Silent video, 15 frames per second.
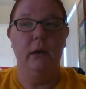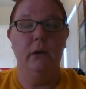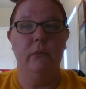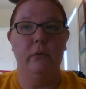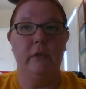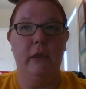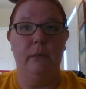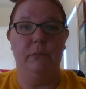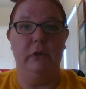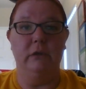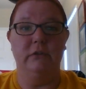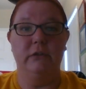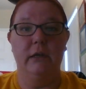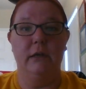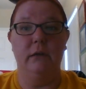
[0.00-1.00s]
With that being
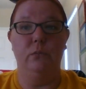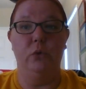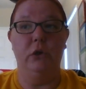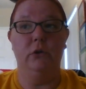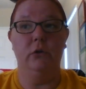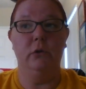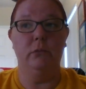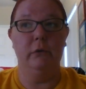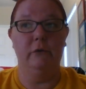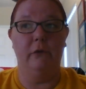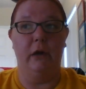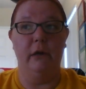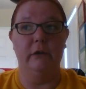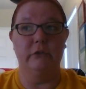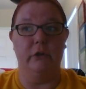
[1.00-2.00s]
said, we could
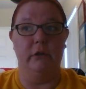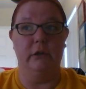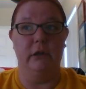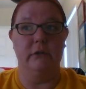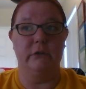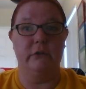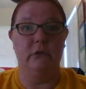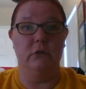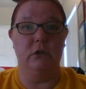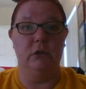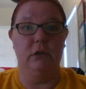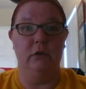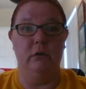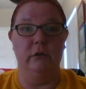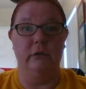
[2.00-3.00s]
revise our Constitution
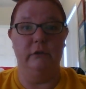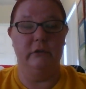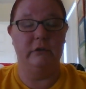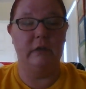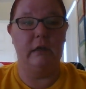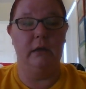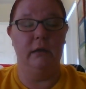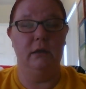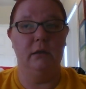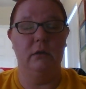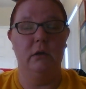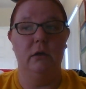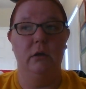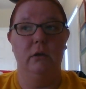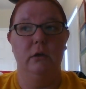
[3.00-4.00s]
here in this state
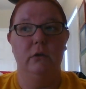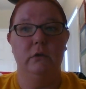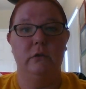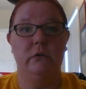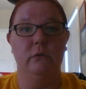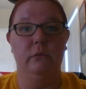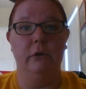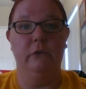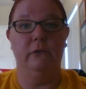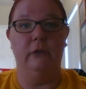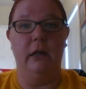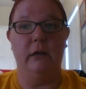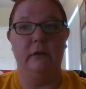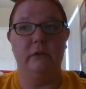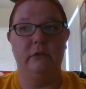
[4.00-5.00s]
to
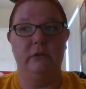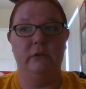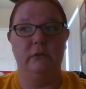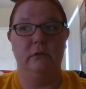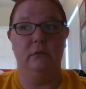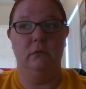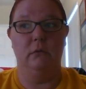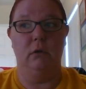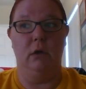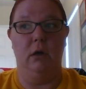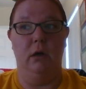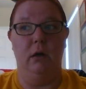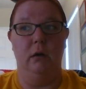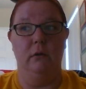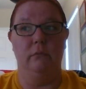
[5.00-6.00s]
reflect
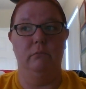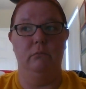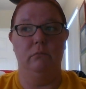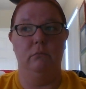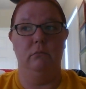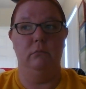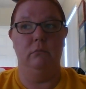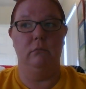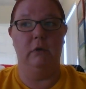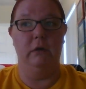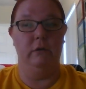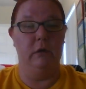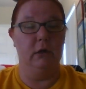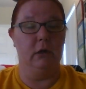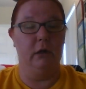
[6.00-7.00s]

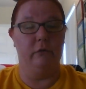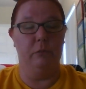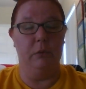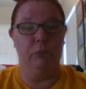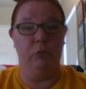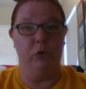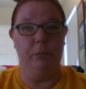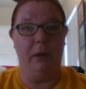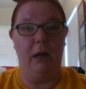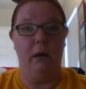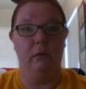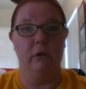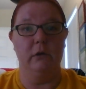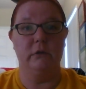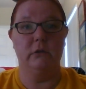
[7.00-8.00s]
giving the government more
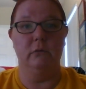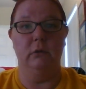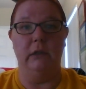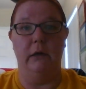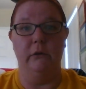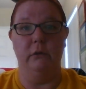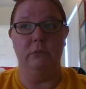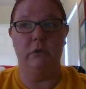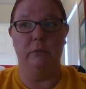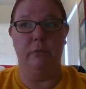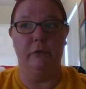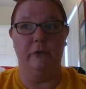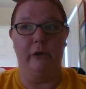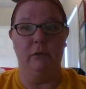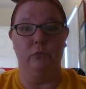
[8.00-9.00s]
power, to allow them to
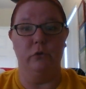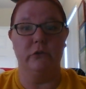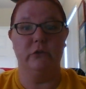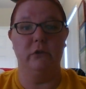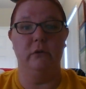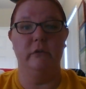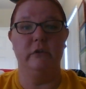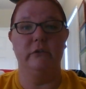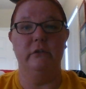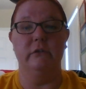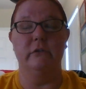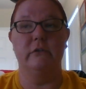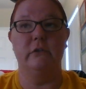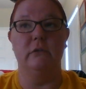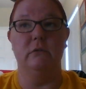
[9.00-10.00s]
provide more
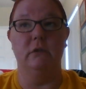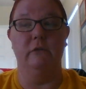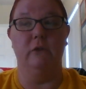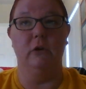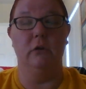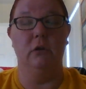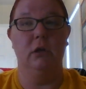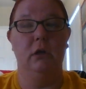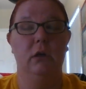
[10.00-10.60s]
services to different